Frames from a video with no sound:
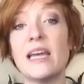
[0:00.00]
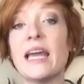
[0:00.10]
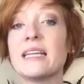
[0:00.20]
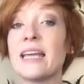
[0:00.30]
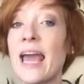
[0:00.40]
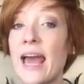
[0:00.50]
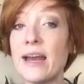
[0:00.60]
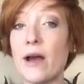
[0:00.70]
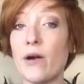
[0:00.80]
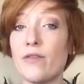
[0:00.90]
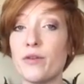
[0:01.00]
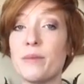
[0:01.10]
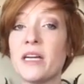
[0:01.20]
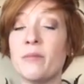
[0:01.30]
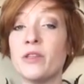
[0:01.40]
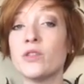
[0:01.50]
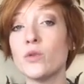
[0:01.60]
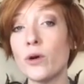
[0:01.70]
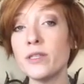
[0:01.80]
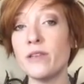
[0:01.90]
It can, however, become the
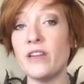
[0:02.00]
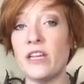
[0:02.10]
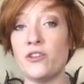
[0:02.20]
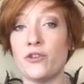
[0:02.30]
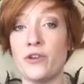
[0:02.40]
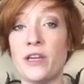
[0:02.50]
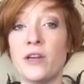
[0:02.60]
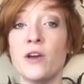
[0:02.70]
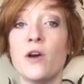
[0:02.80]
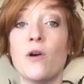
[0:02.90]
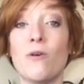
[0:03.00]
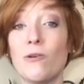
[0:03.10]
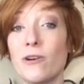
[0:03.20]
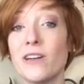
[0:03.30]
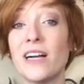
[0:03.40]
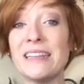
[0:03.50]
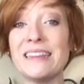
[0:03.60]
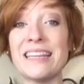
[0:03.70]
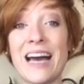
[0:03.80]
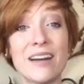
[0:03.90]
source of an injury or a
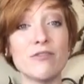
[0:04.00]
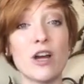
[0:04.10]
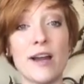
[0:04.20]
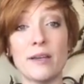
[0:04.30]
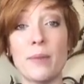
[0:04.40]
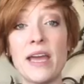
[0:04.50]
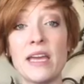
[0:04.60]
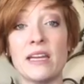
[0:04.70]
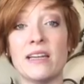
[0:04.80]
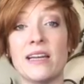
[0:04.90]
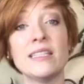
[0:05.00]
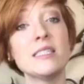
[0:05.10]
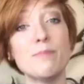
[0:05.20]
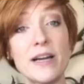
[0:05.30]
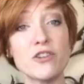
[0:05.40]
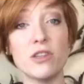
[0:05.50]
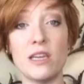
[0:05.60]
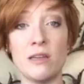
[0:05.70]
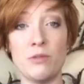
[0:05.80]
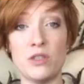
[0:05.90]
lot of chronic pain, especially
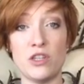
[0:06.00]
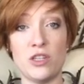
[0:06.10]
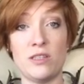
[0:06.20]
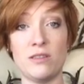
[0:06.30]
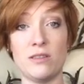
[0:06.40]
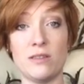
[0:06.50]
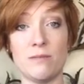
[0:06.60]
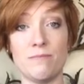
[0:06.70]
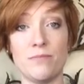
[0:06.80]
in musicians.